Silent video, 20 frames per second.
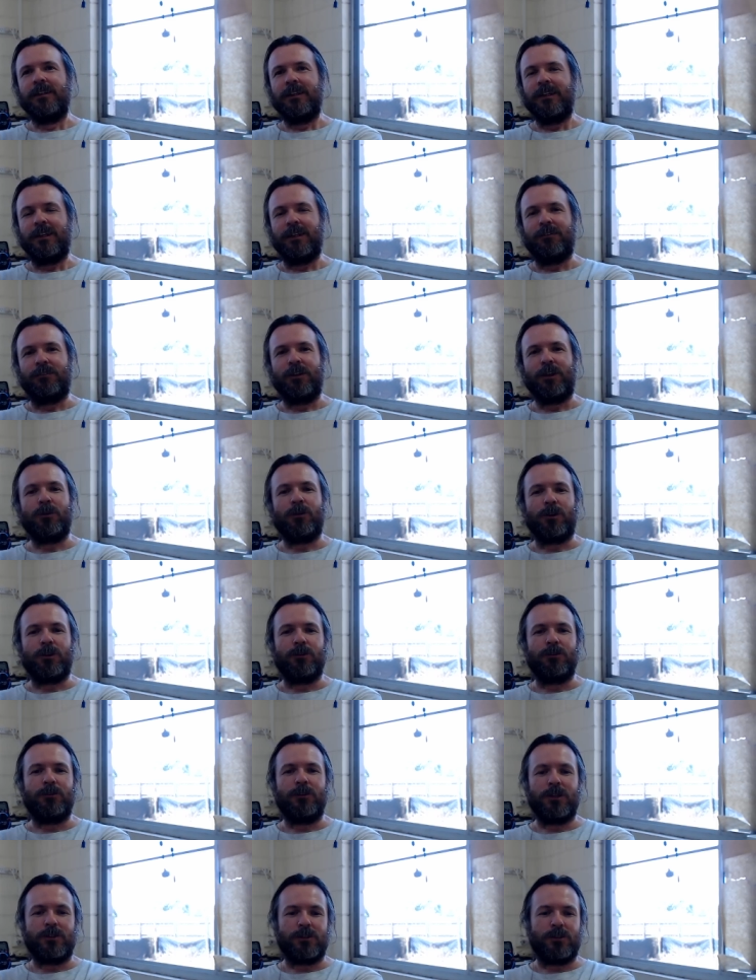if anyone who
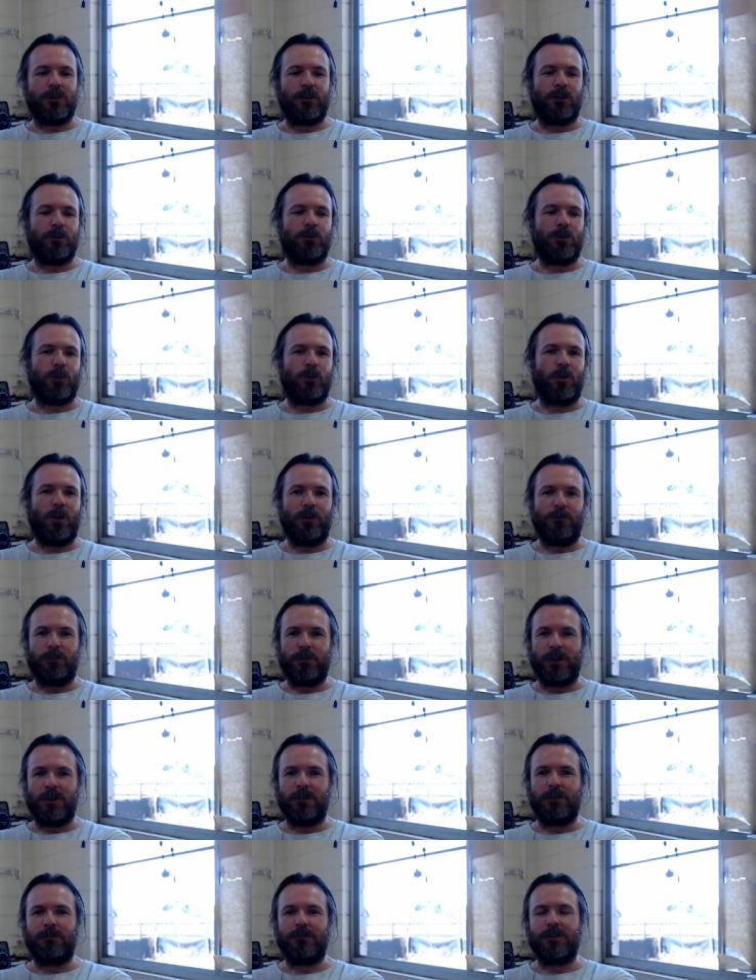doesn't know what a wife
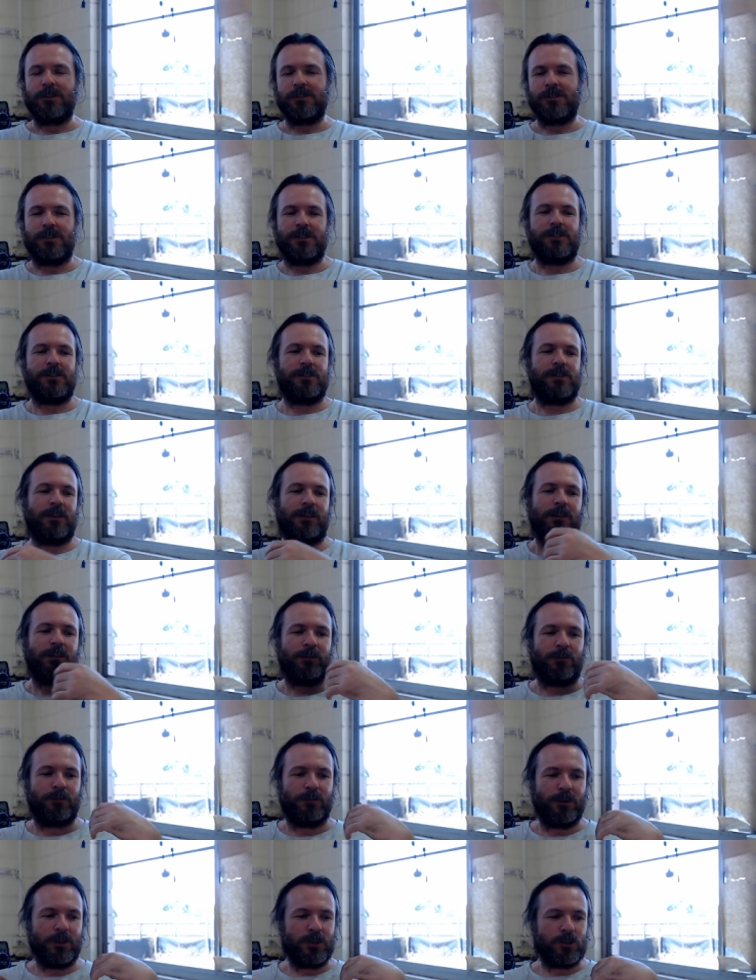beater is, it's uh,
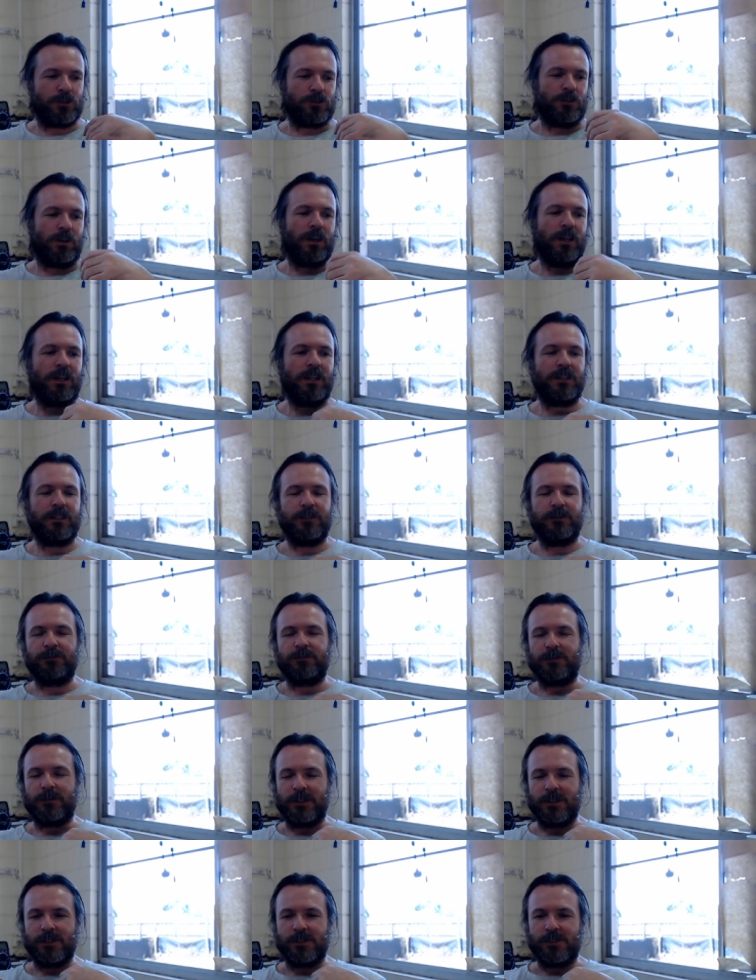in Australia.
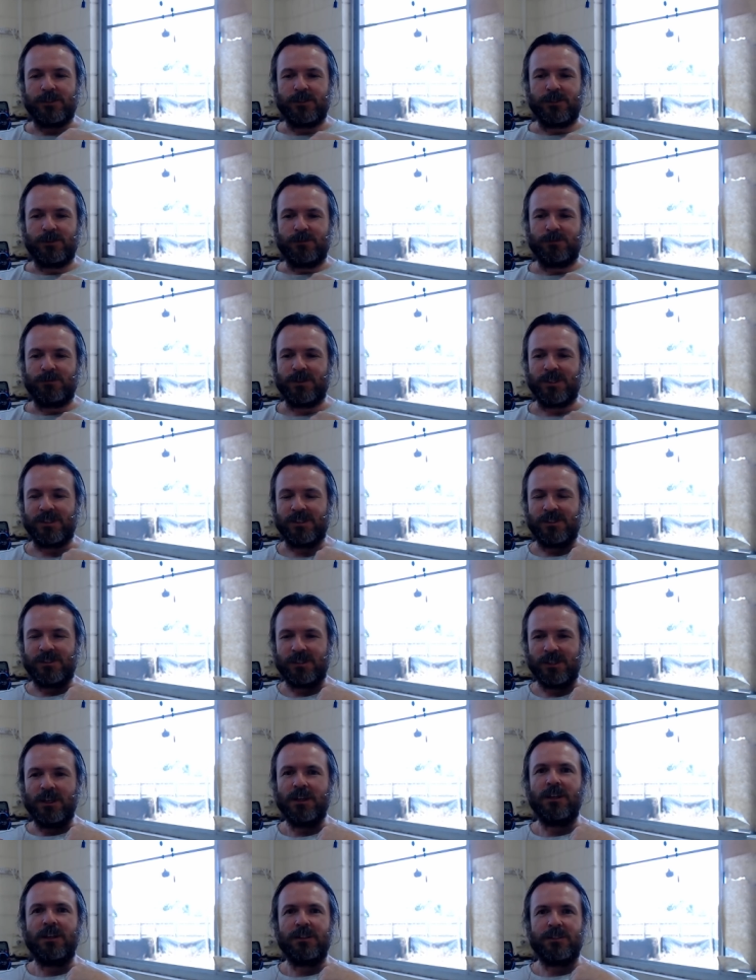There's these
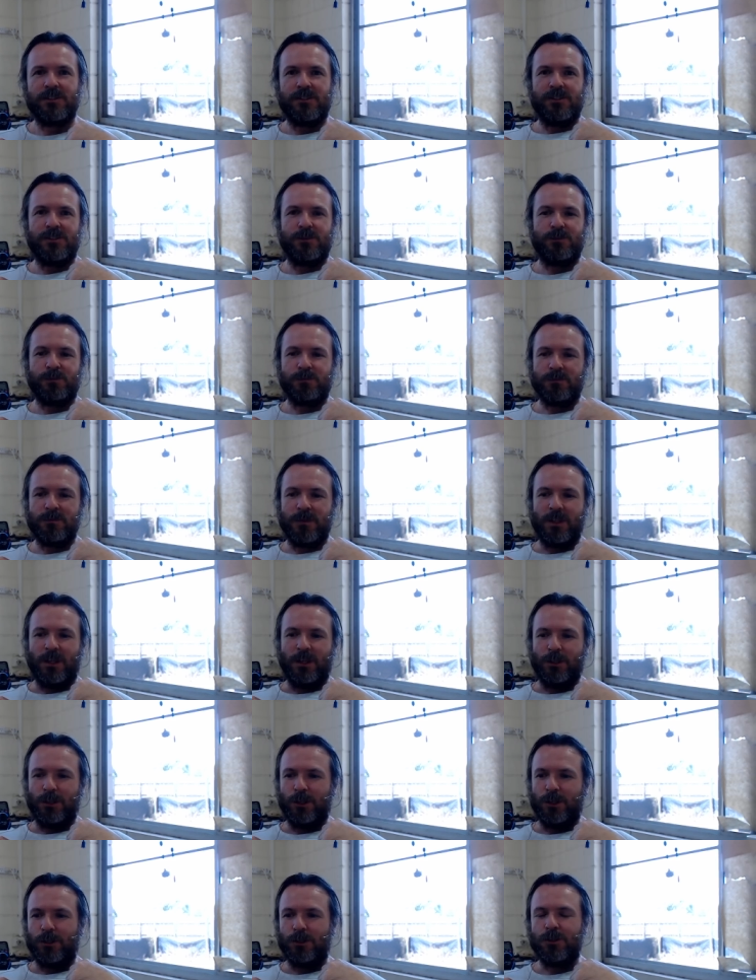singlets,
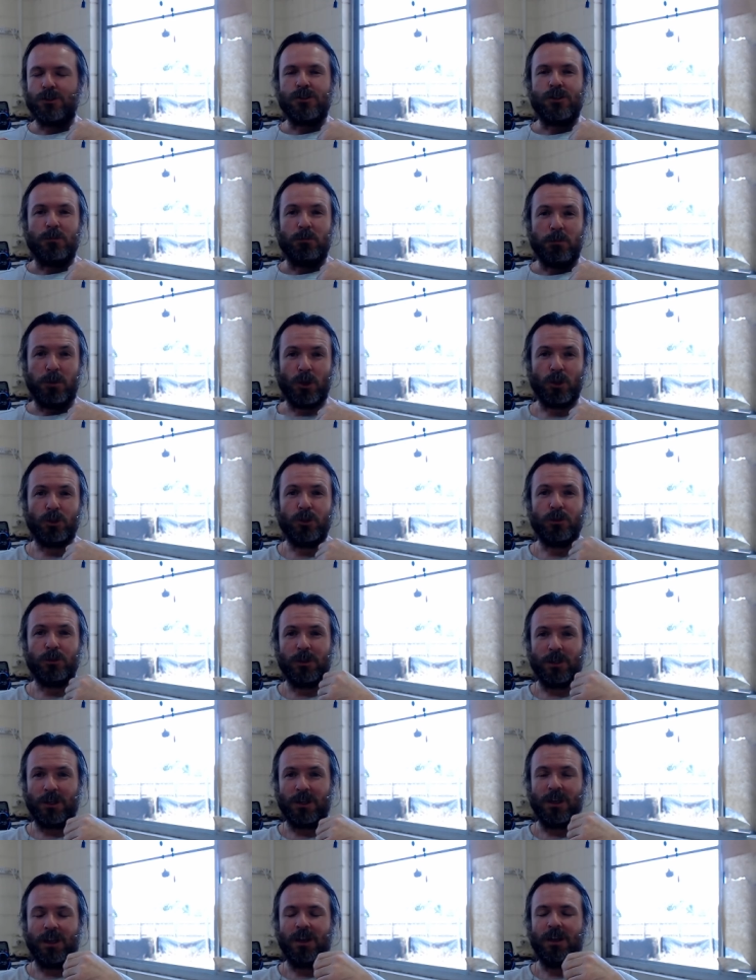and they're usually blue
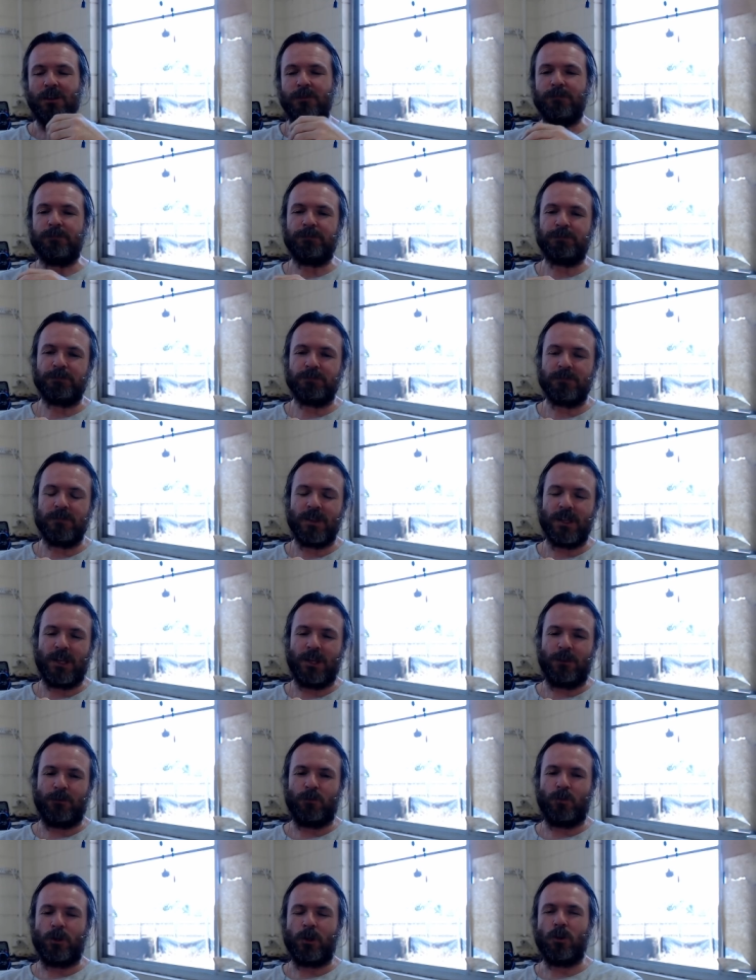in colour,
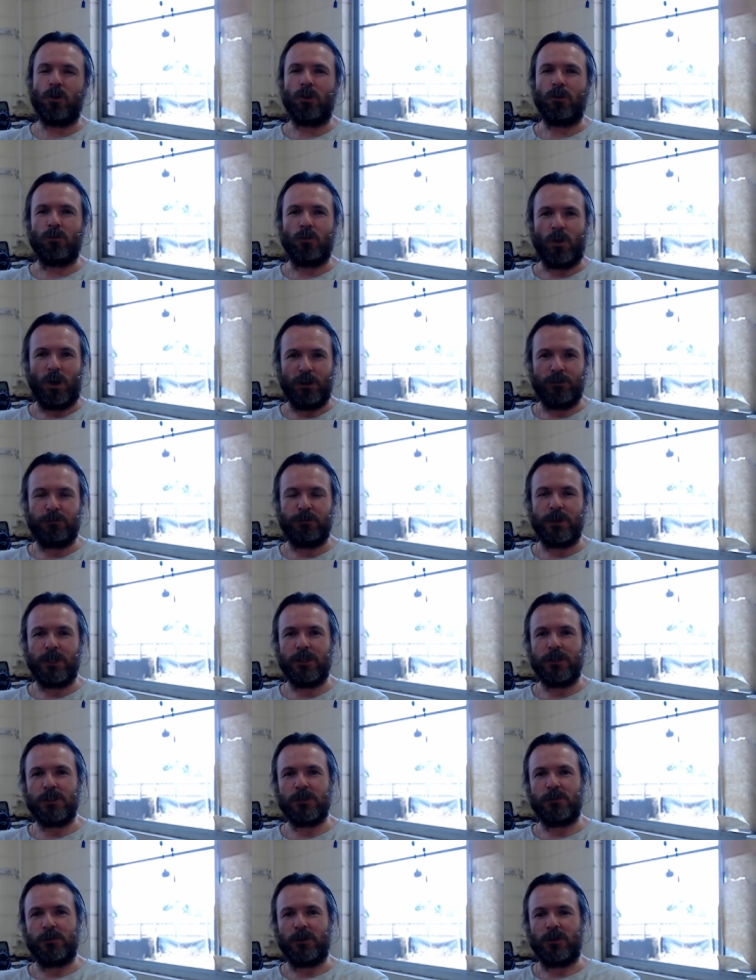and we call them wife
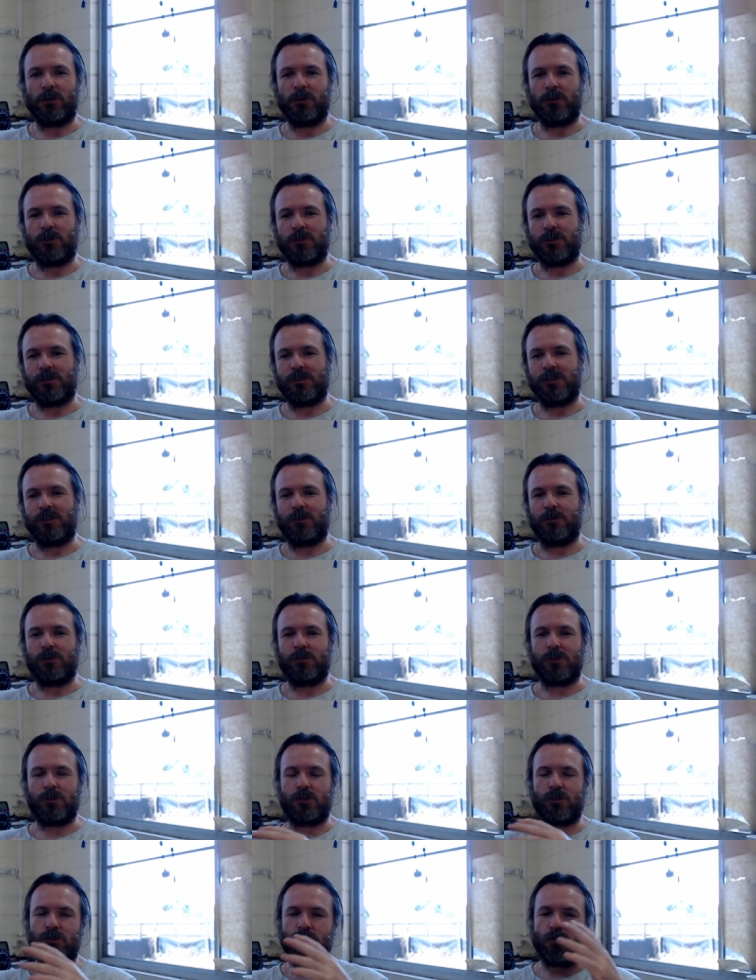beaters because there was
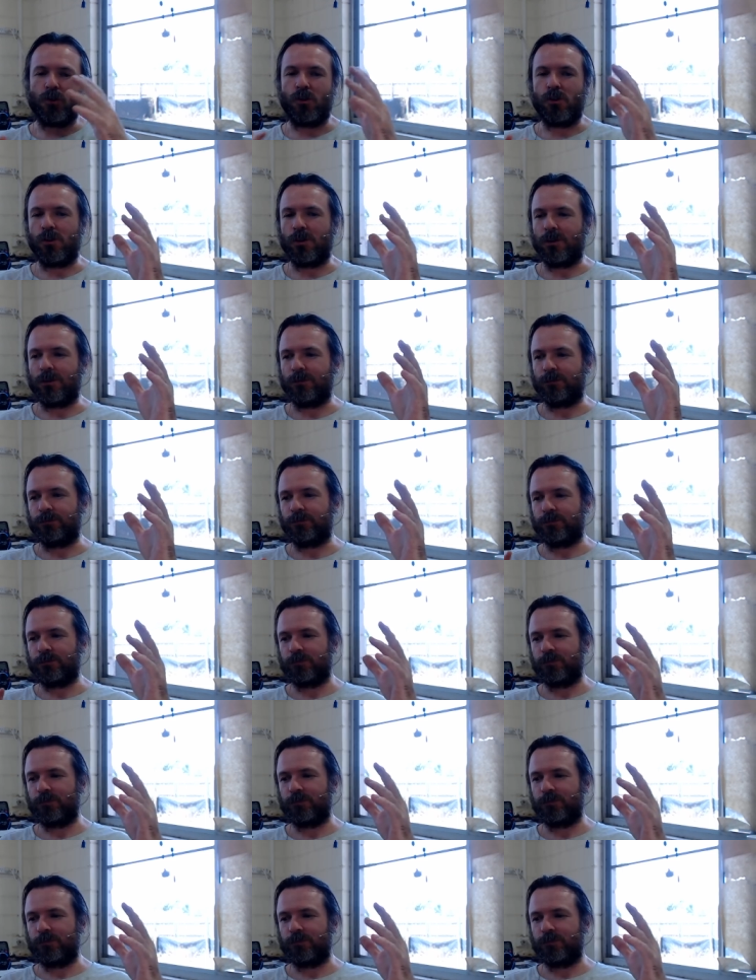a strong